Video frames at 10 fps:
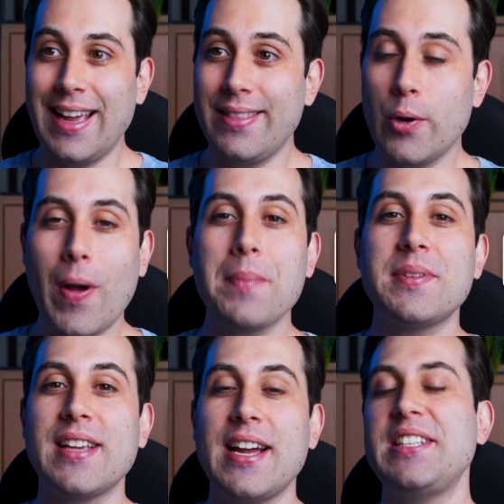and the
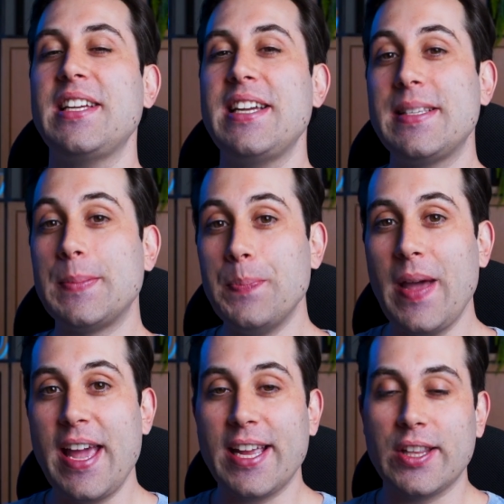website is
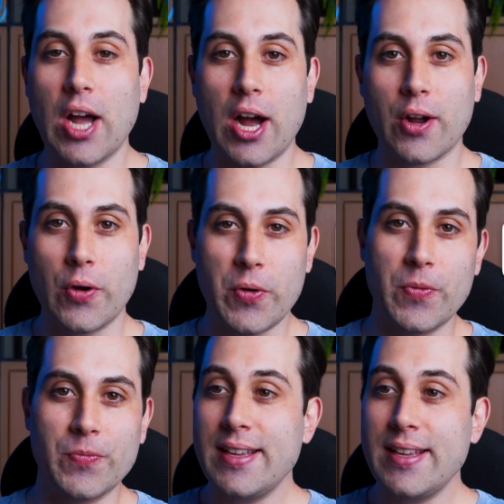make.com.